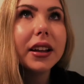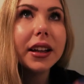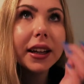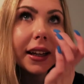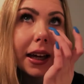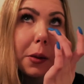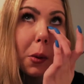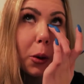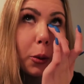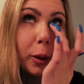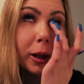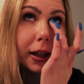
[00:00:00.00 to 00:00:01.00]
And then I came
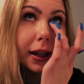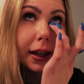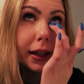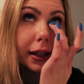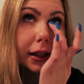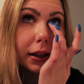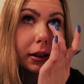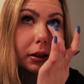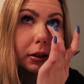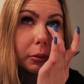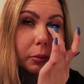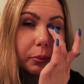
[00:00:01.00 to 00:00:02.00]
home at like
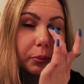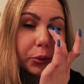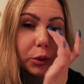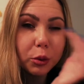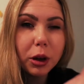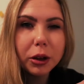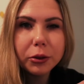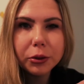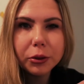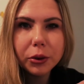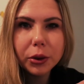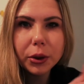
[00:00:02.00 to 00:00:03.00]
um, 12
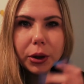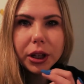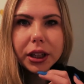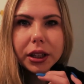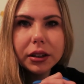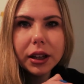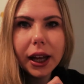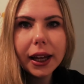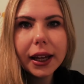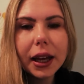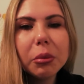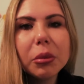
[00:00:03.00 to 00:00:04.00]
30
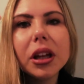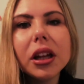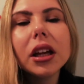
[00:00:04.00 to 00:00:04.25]
a.m.